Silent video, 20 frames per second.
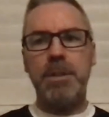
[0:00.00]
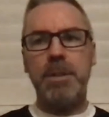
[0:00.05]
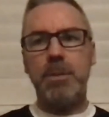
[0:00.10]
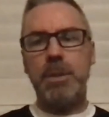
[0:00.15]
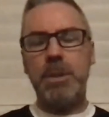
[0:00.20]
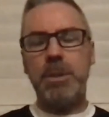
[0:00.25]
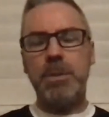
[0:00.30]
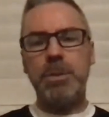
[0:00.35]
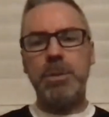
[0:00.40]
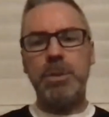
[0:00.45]
the
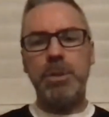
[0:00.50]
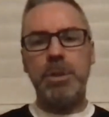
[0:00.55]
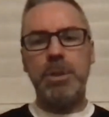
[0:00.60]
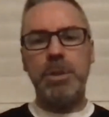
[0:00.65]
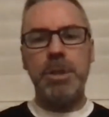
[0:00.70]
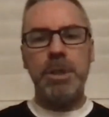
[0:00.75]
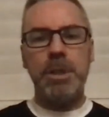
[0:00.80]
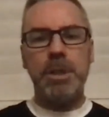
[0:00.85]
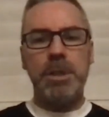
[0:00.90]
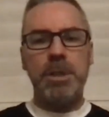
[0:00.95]
World
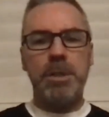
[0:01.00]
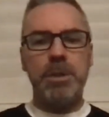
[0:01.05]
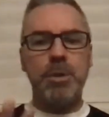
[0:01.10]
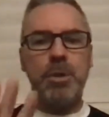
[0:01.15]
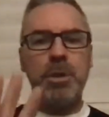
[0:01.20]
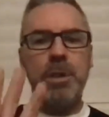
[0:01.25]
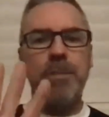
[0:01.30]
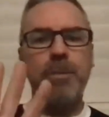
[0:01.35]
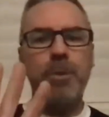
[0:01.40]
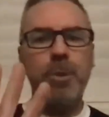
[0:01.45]
Tour, there's
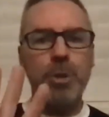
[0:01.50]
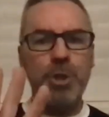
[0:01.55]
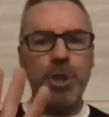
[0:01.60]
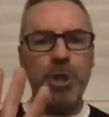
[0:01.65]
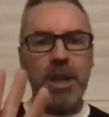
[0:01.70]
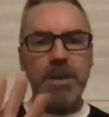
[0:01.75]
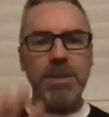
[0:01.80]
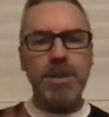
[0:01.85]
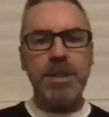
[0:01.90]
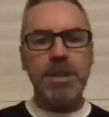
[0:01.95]
only 4
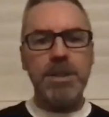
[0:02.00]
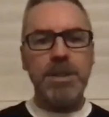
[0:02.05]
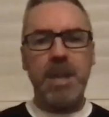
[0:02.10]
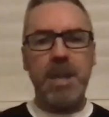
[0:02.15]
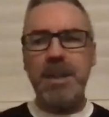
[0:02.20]
jerseys.